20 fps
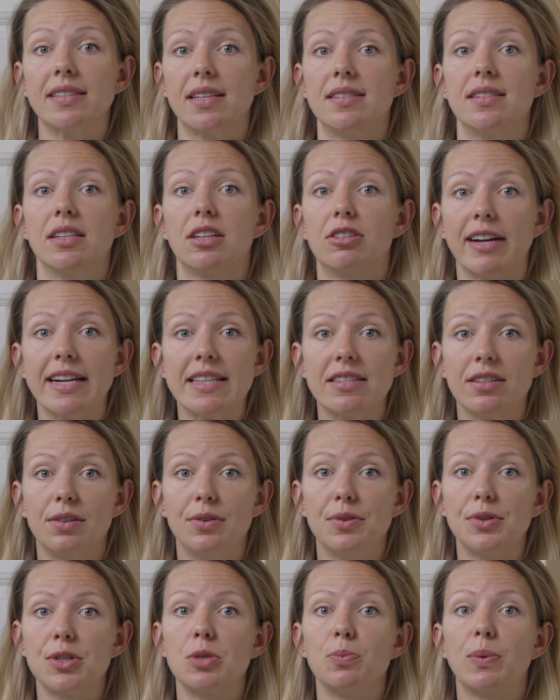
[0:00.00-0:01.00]
This is a great
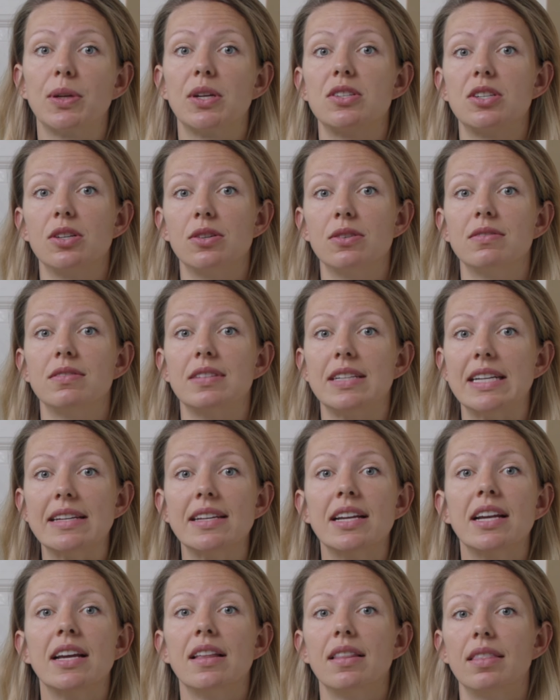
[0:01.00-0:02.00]
solution where you don't need
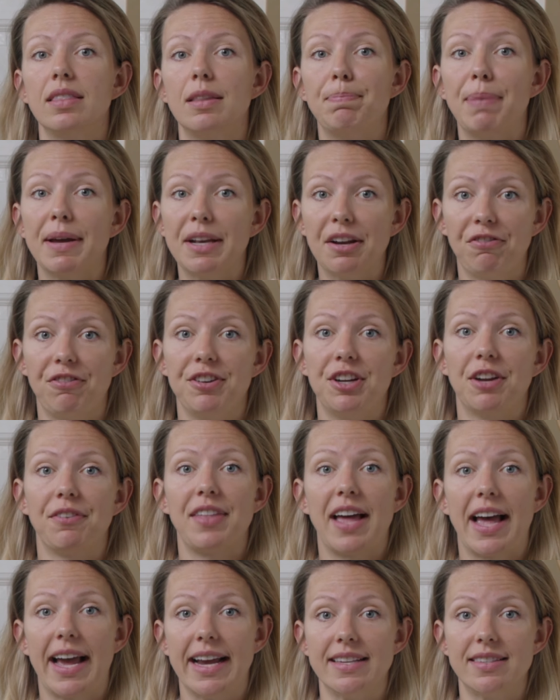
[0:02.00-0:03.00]
the benefit of
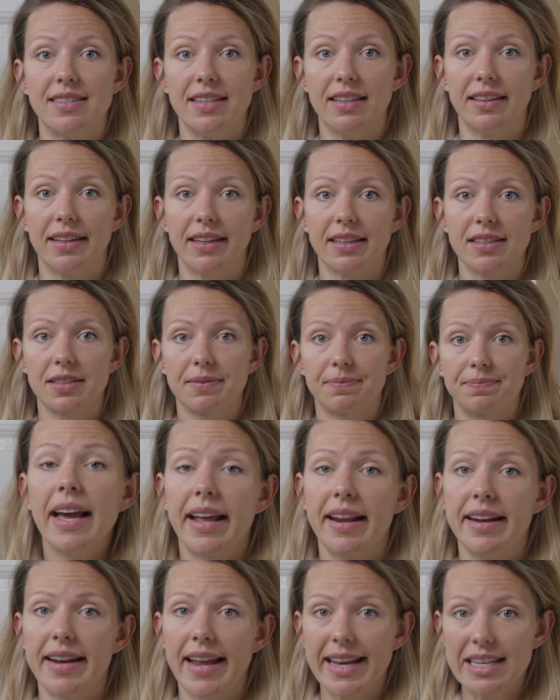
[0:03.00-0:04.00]
the high ceilings.
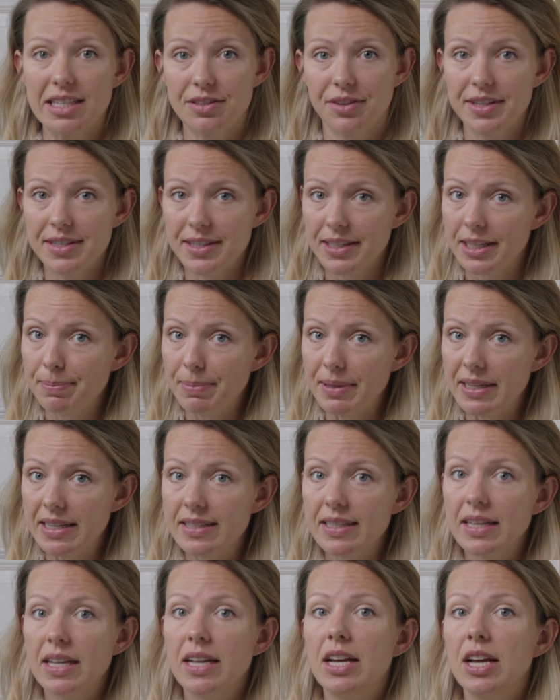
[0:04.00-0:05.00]
And an extra tip
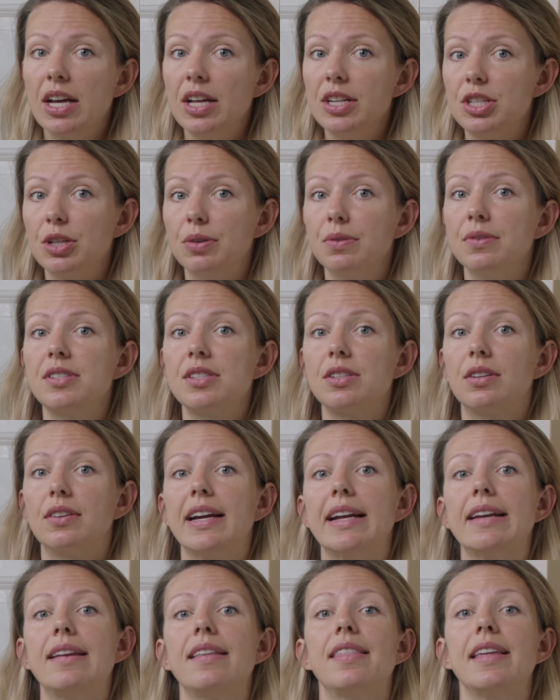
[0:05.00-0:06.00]
is don't store
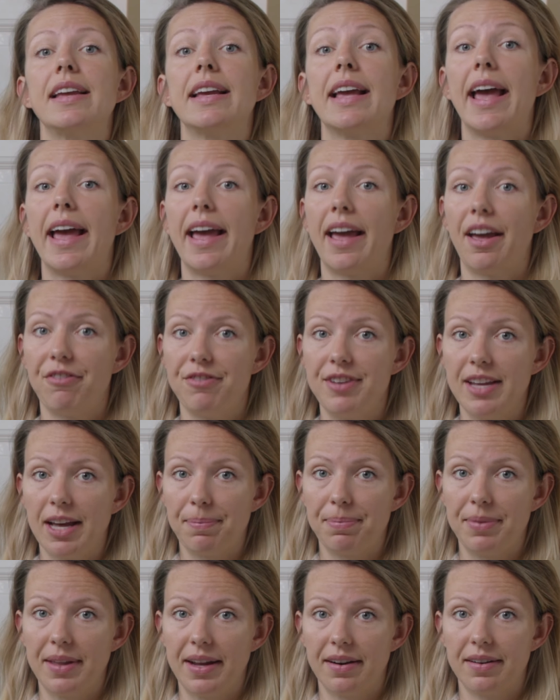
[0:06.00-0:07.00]
anything heavy
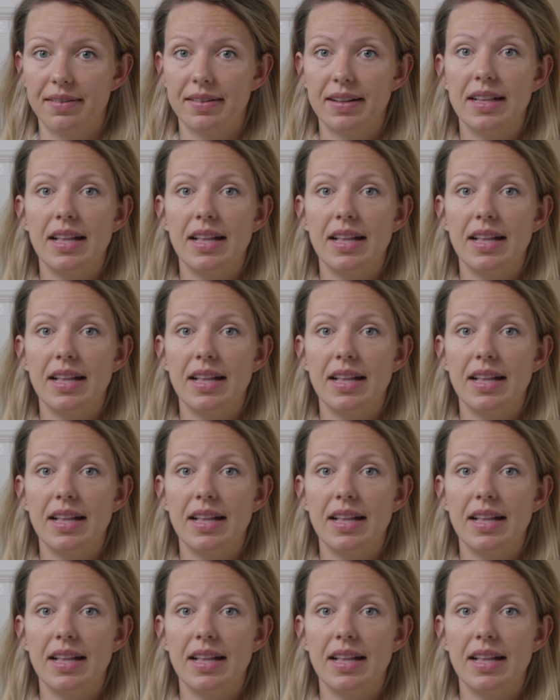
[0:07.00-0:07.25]
up there.